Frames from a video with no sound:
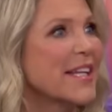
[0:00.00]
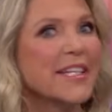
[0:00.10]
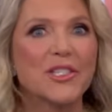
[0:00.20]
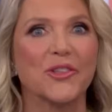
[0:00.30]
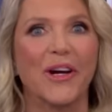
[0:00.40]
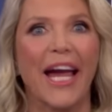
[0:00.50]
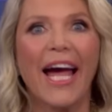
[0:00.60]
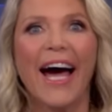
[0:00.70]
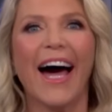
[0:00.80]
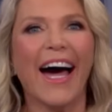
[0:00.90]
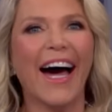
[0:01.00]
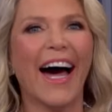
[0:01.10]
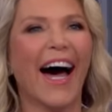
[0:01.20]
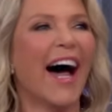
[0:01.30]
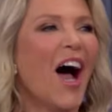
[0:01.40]
history.
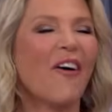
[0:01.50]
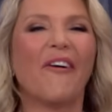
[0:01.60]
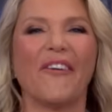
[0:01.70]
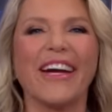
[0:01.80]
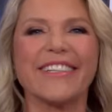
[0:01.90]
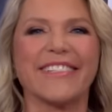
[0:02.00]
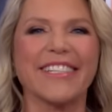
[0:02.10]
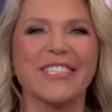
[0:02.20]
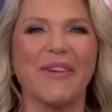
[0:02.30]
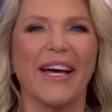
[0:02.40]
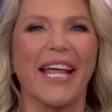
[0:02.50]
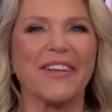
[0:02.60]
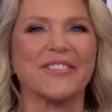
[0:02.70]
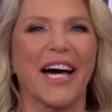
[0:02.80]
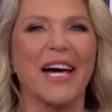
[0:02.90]
We are just about out
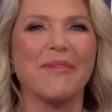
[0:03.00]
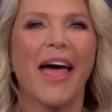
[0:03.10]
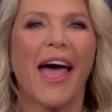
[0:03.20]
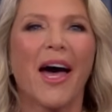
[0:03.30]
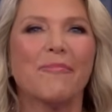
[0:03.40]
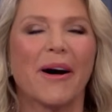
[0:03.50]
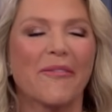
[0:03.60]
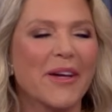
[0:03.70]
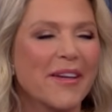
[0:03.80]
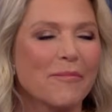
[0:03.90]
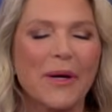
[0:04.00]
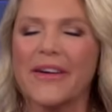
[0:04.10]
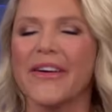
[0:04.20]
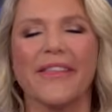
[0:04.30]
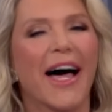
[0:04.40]
of time, but we bring
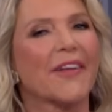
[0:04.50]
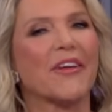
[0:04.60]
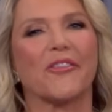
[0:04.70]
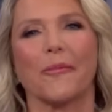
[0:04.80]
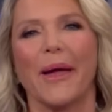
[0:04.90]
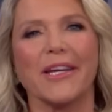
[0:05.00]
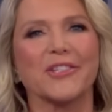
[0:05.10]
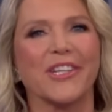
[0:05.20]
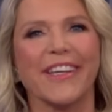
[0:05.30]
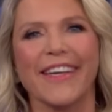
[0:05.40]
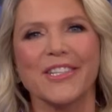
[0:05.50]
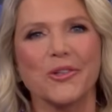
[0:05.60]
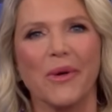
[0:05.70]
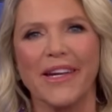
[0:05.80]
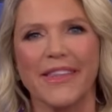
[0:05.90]
you a lot of information
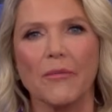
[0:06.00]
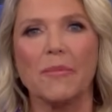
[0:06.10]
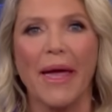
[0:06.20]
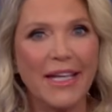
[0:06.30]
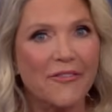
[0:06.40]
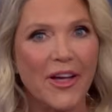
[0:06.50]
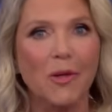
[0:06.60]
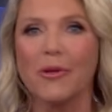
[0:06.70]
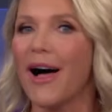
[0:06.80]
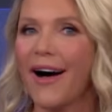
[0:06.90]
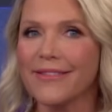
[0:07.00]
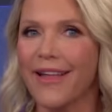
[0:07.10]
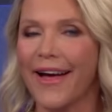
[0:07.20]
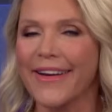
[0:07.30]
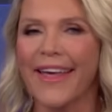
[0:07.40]
each week, and then we make it available
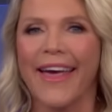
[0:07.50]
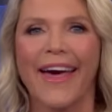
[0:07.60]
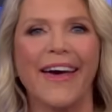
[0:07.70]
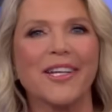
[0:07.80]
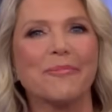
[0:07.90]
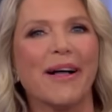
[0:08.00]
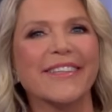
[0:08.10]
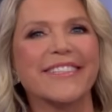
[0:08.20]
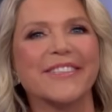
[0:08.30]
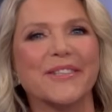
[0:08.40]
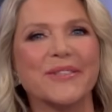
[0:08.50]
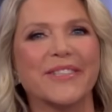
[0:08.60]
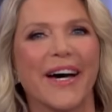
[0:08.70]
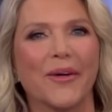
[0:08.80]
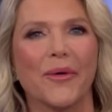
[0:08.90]
online at
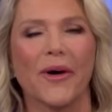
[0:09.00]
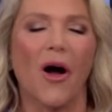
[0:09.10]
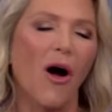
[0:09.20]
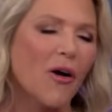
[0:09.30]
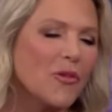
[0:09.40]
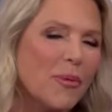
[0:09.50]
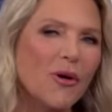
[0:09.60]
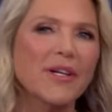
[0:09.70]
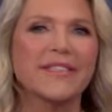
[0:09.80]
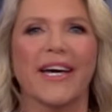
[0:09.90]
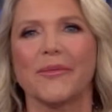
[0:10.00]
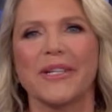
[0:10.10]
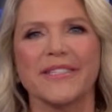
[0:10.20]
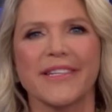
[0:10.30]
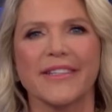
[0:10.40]
napolitannews.org. All the polling data
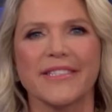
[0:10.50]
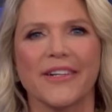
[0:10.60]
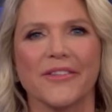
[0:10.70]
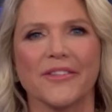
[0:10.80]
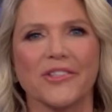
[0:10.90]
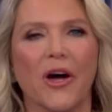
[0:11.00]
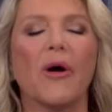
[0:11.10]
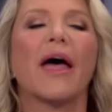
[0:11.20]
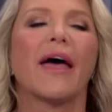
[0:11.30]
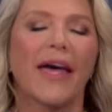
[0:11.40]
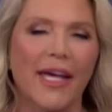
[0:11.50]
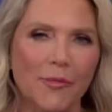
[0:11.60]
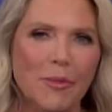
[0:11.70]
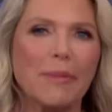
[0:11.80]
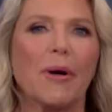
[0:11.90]
we discuss here on the show,
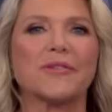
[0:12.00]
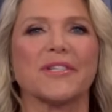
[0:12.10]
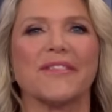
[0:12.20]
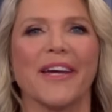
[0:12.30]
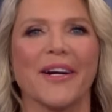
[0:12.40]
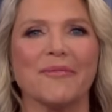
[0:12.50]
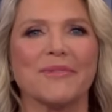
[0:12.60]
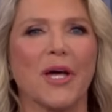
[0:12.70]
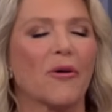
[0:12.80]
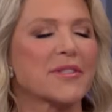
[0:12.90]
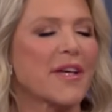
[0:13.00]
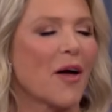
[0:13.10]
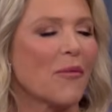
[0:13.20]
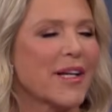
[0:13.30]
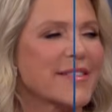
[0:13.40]
it will be posted there. So,
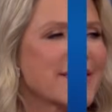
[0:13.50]
Scott, what is